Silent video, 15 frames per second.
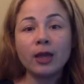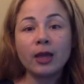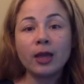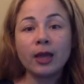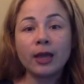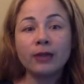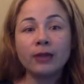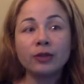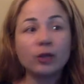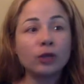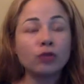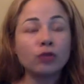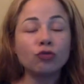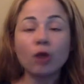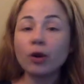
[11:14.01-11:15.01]
It's
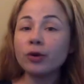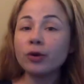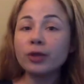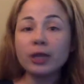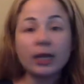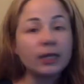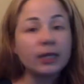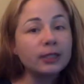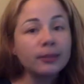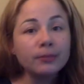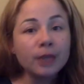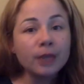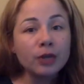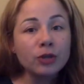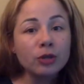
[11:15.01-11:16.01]
stronger than any
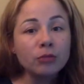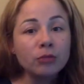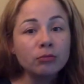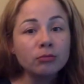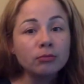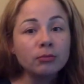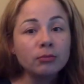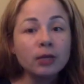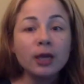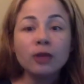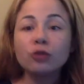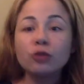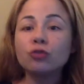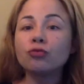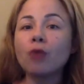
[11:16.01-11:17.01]
temptation,
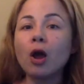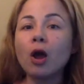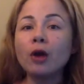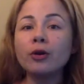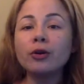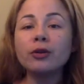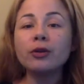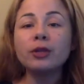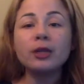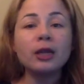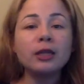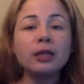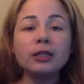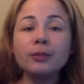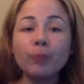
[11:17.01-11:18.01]
stronger than
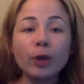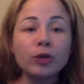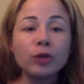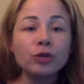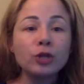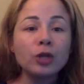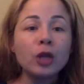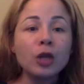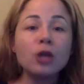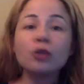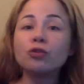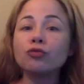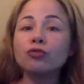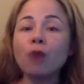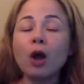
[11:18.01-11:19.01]
any depression,
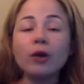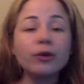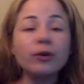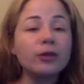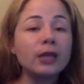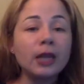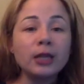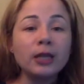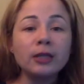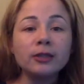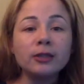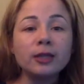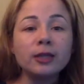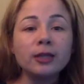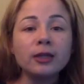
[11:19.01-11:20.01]
stronger than any
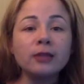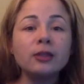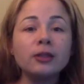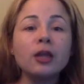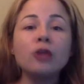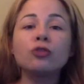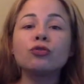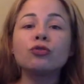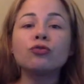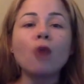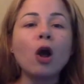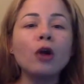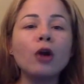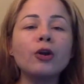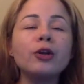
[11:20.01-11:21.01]
sickness,
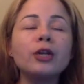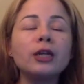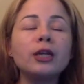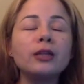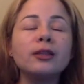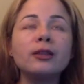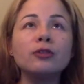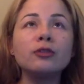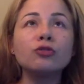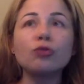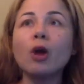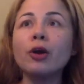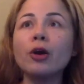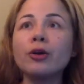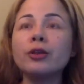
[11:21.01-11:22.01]
stronger
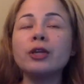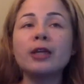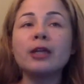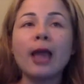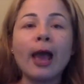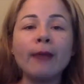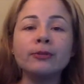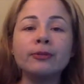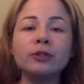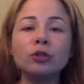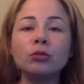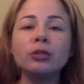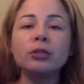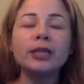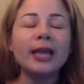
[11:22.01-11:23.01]
than
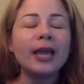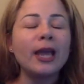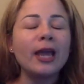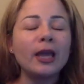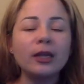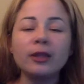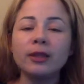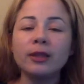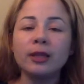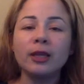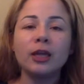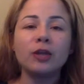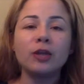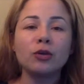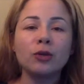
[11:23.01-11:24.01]
absolutely anything
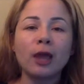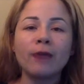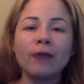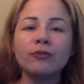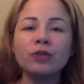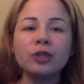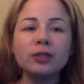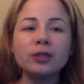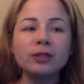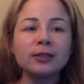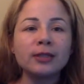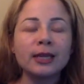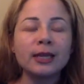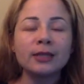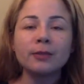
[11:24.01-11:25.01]
in your life.
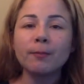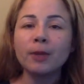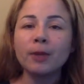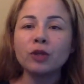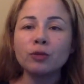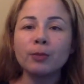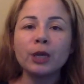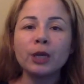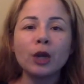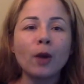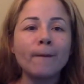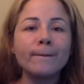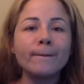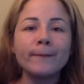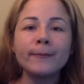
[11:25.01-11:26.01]
Jesus is much
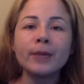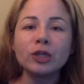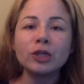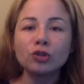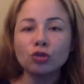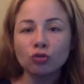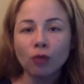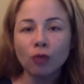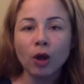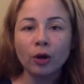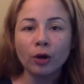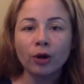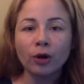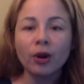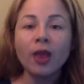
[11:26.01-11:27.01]
bigger, much
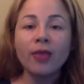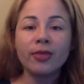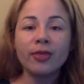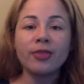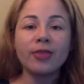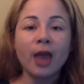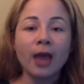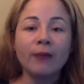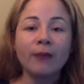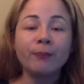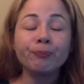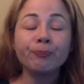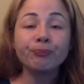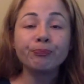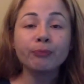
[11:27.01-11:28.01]
stronger than that.
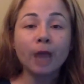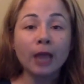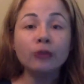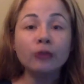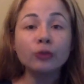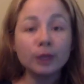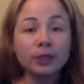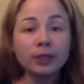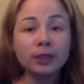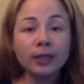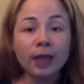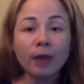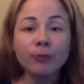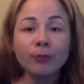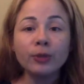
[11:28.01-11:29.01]
And so he's going
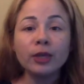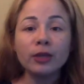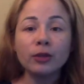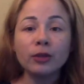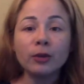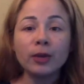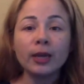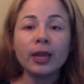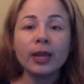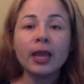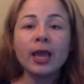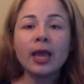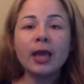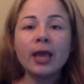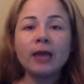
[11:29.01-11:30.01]
to help you get through it.
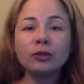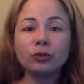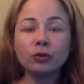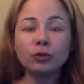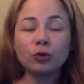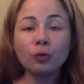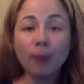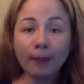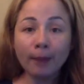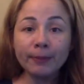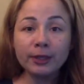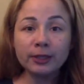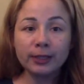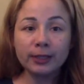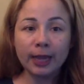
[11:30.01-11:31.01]
And so you might
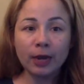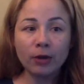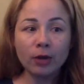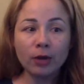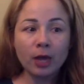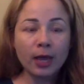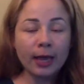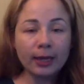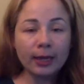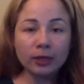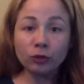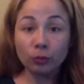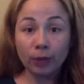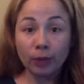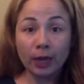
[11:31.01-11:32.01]
be scared, and
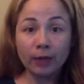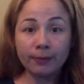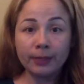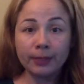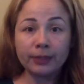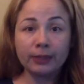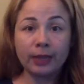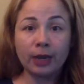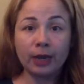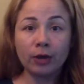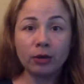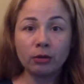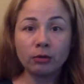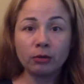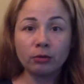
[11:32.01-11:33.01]
it's okay to be
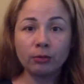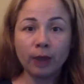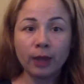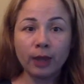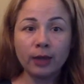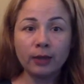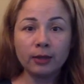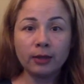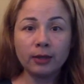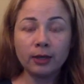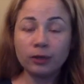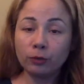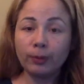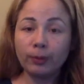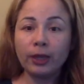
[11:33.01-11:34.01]
scared, right?
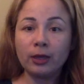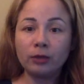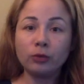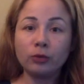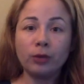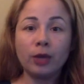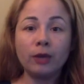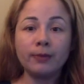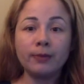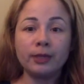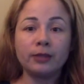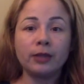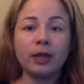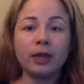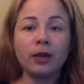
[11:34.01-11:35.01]
It's okay to be
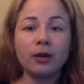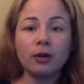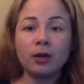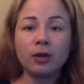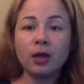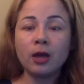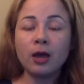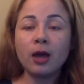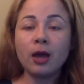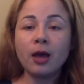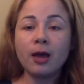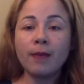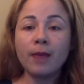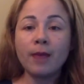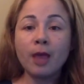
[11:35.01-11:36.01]
scared.
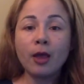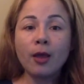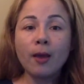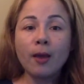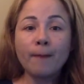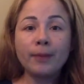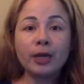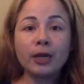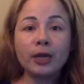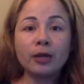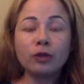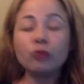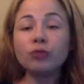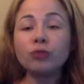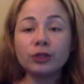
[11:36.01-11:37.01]

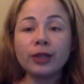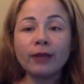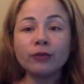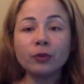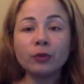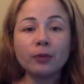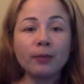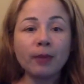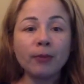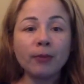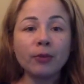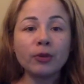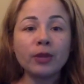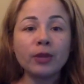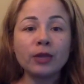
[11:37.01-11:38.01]
But you just have to
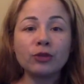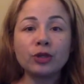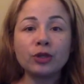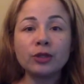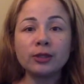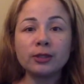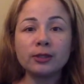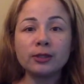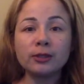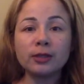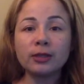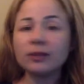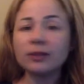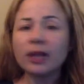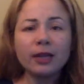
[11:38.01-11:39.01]
remember that Jesus
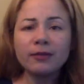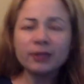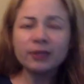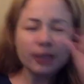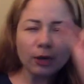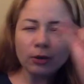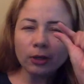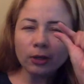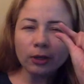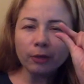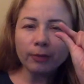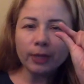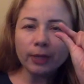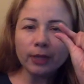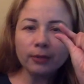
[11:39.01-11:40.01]
is not even scared a
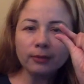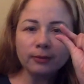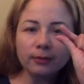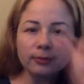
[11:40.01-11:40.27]
little bit.